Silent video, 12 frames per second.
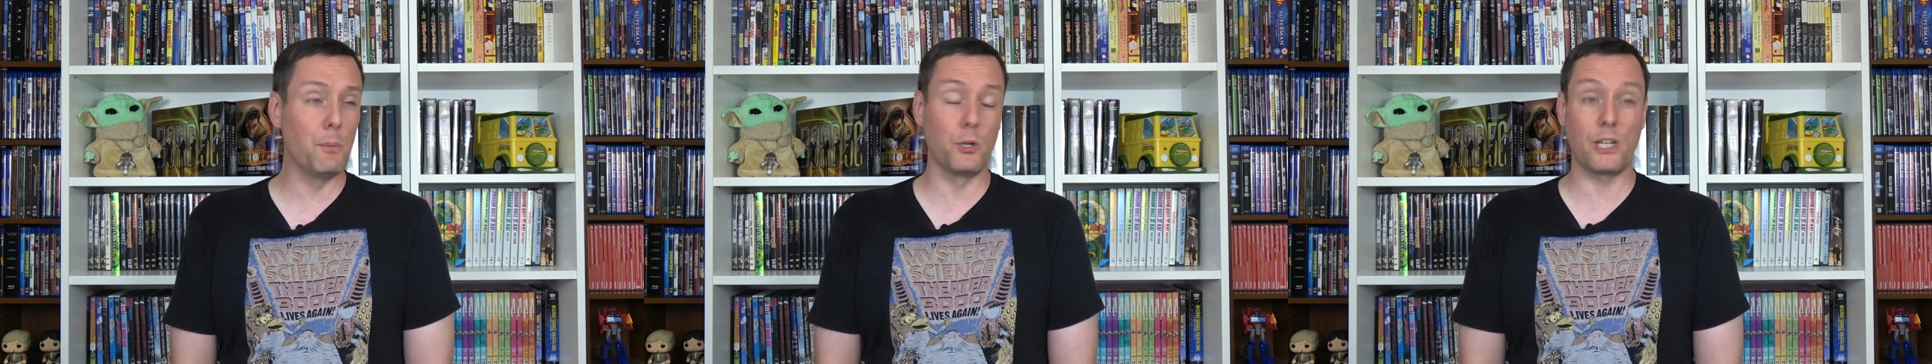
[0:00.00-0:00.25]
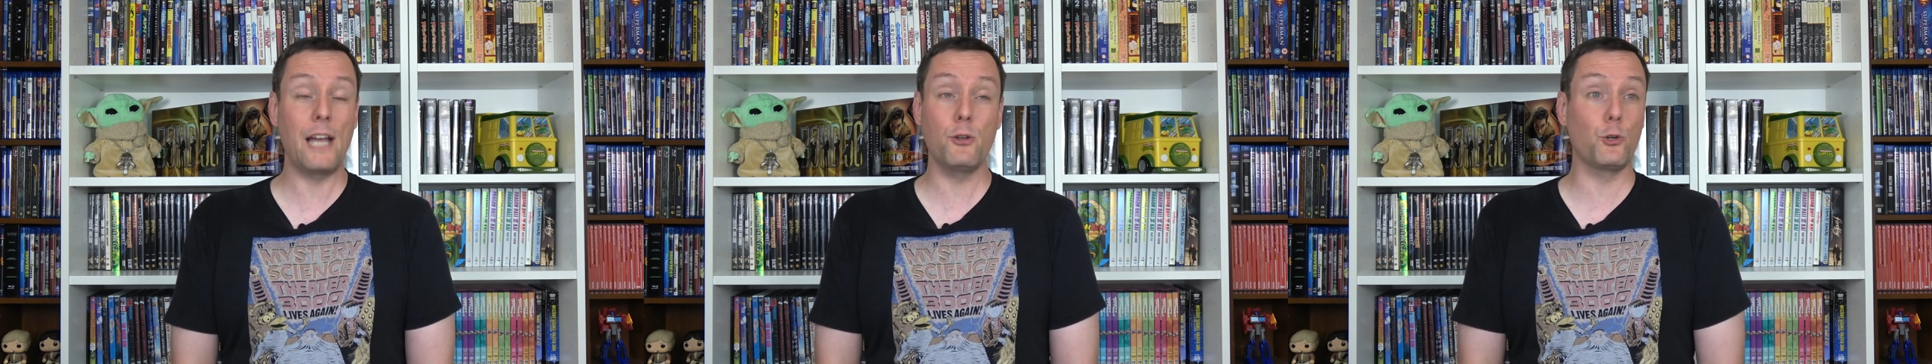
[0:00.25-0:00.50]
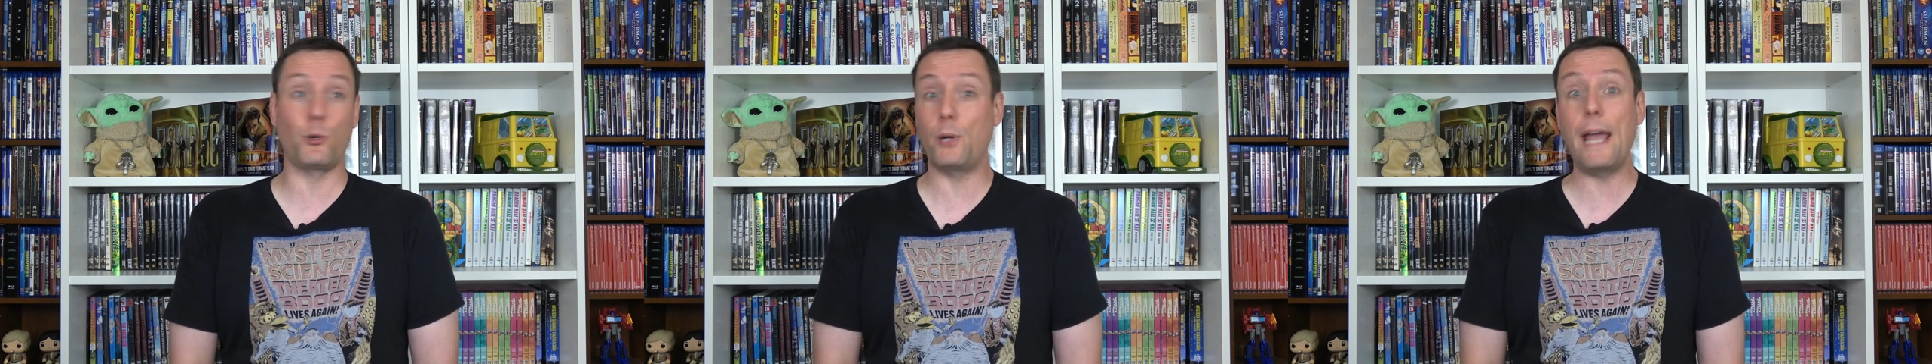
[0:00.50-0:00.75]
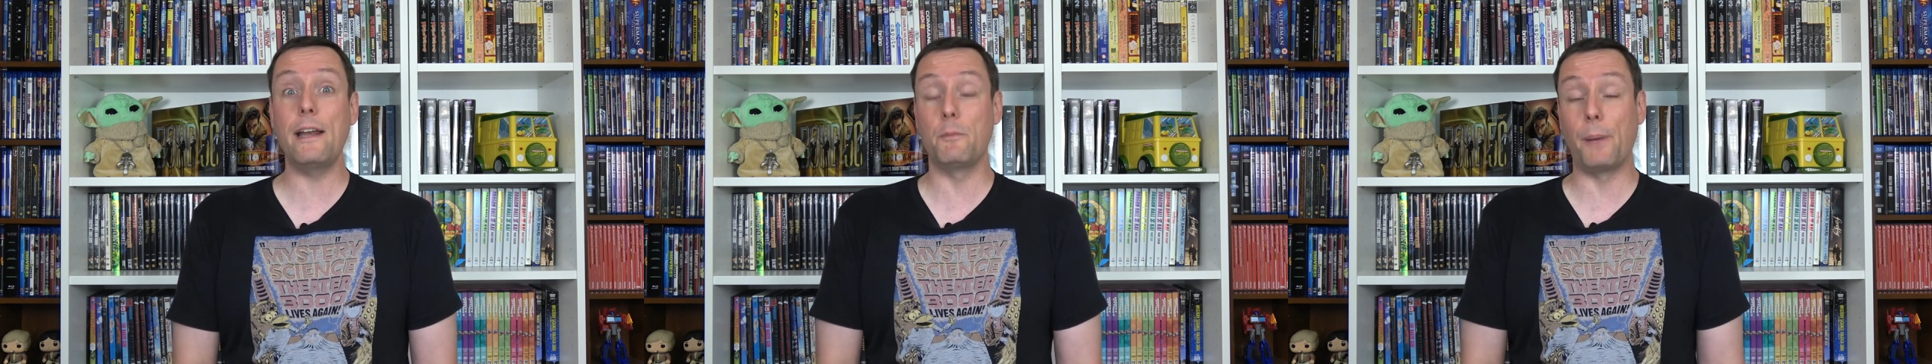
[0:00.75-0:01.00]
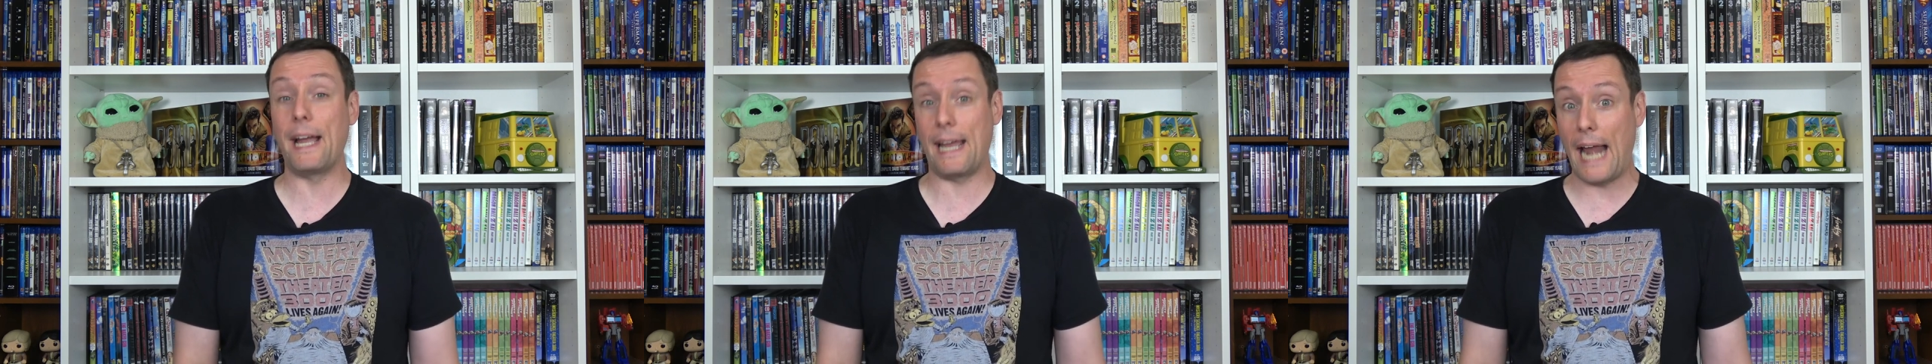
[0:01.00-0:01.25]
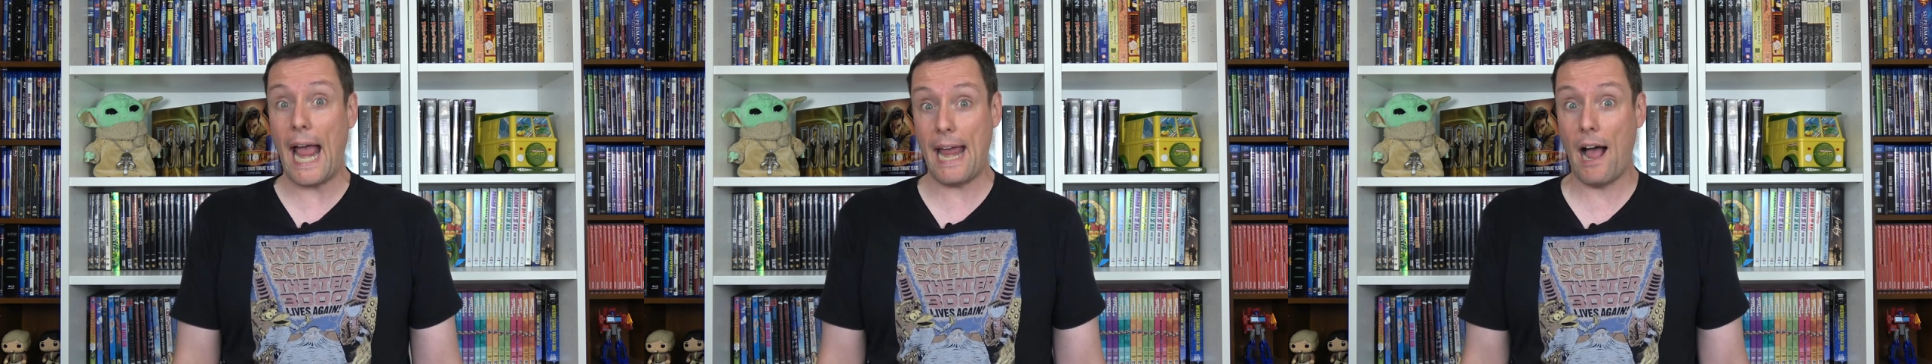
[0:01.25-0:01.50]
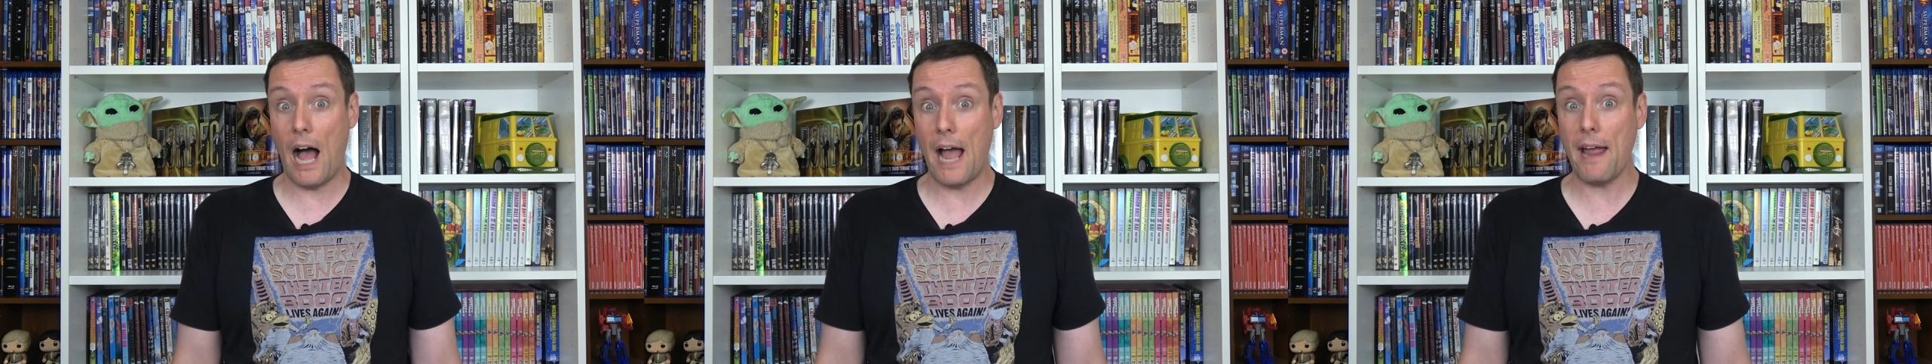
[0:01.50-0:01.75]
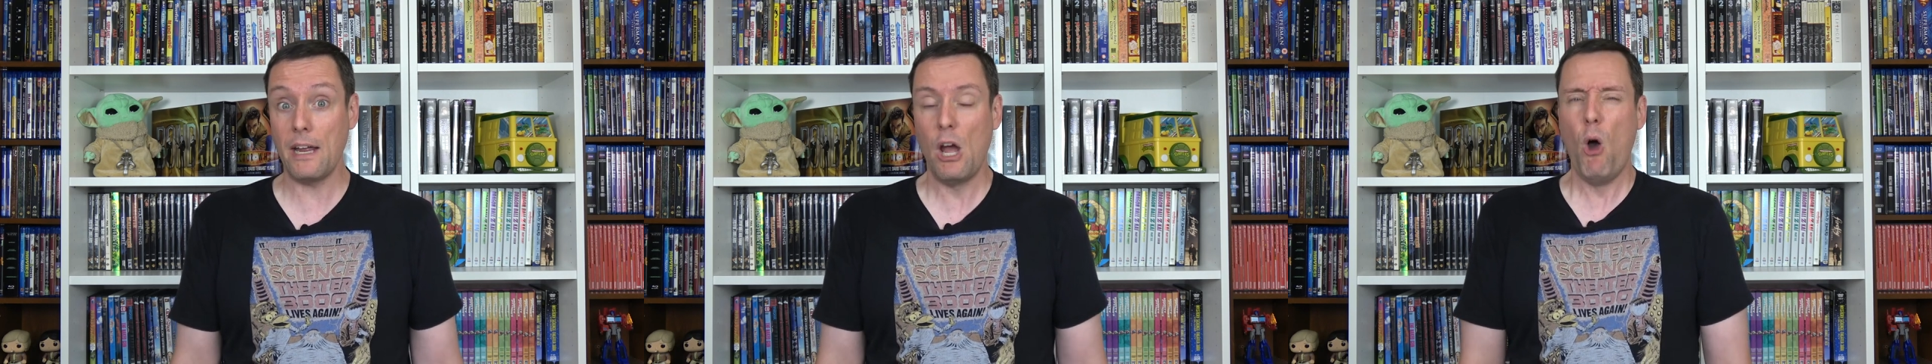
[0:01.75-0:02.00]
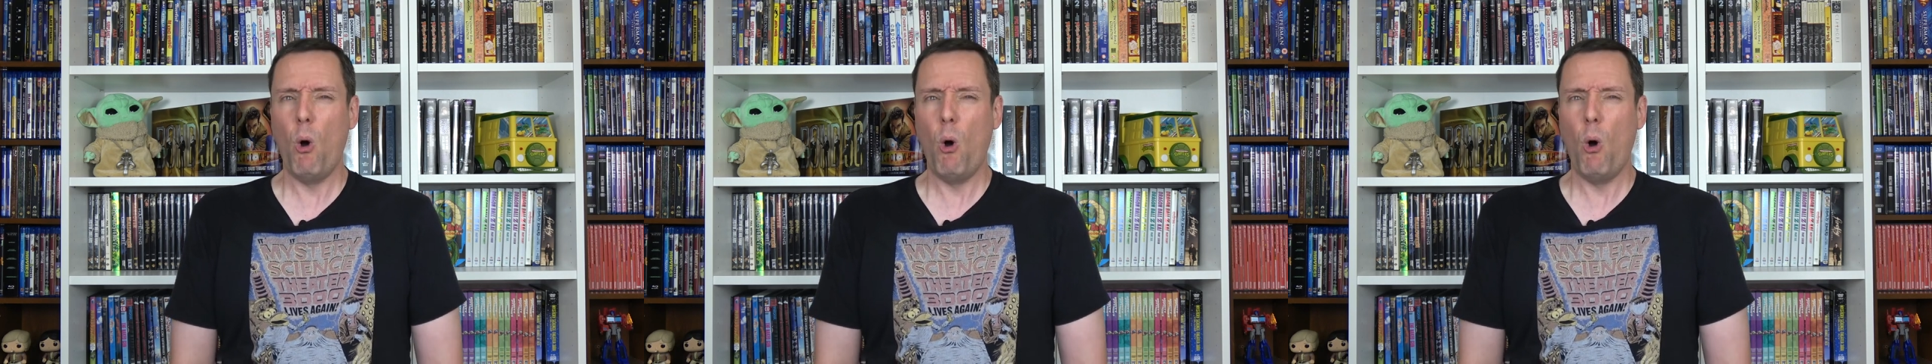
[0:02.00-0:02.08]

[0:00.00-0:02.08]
It was either created by an AI